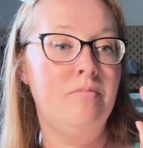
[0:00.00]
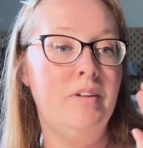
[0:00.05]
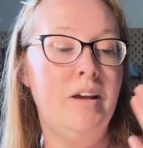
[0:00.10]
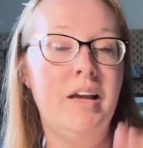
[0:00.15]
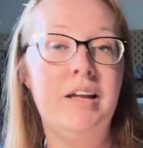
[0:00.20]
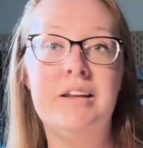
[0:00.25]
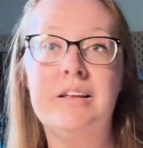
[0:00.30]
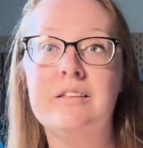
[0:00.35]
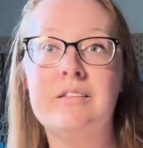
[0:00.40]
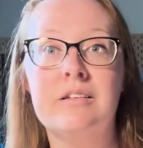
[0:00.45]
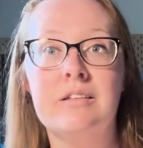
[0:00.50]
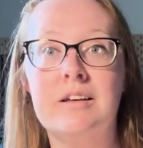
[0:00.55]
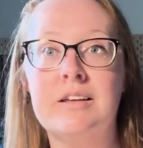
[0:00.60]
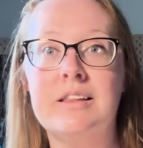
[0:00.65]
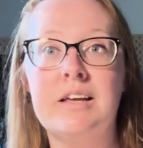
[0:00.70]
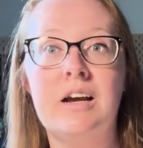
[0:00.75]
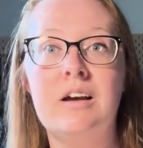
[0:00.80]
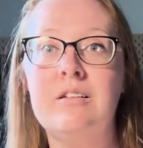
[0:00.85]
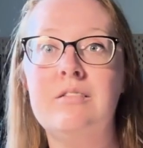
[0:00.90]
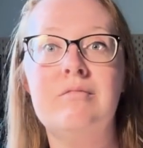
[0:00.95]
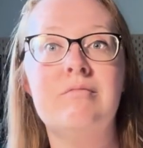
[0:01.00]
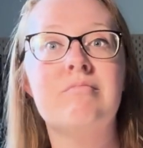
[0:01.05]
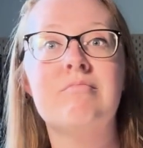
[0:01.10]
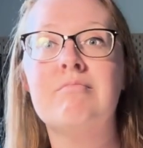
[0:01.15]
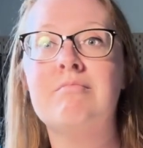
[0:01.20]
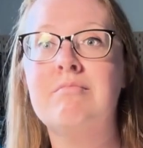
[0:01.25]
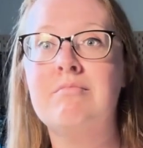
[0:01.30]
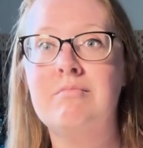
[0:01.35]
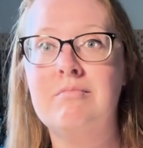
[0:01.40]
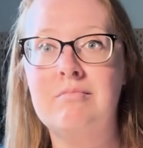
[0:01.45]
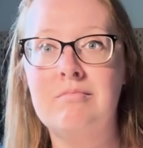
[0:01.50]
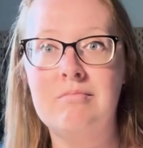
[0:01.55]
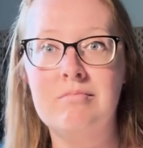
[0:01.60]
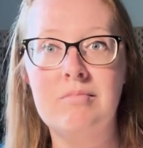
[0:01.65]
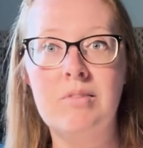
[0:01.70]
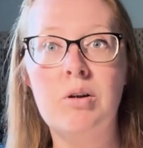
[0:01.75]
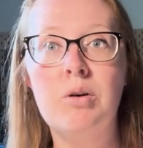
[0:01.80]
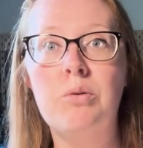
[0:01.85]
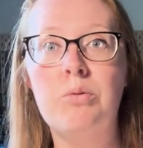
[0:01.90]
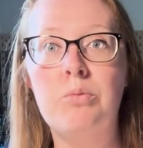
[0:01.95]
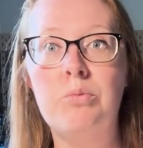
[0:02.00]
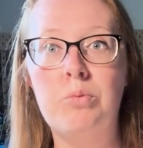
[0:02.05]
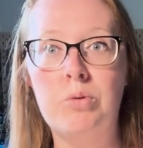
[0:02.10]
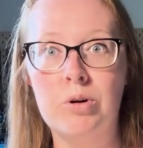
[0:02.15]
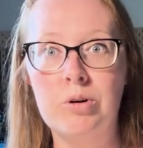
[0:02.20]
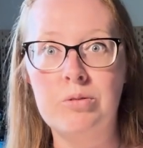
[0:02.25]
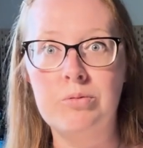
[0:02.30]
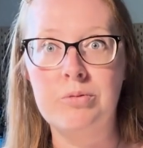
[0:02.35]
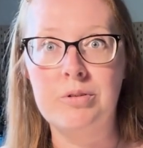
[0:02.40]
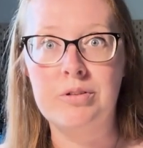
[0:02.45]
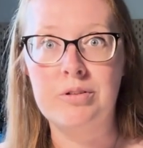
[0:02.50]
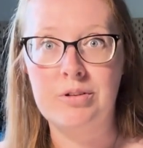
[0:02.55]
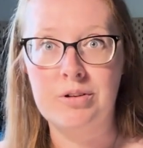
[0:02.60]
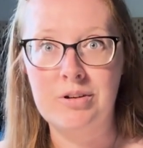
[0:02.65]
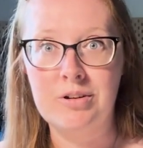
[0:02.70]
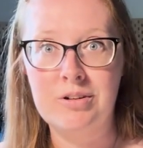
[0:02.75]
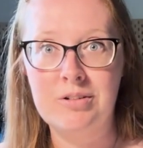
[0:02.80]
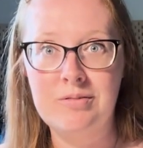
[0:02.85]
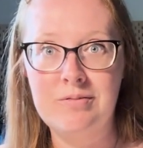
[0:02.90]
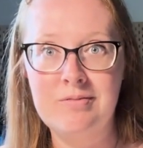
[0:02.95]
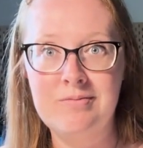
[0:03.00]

Anything like that, work with her.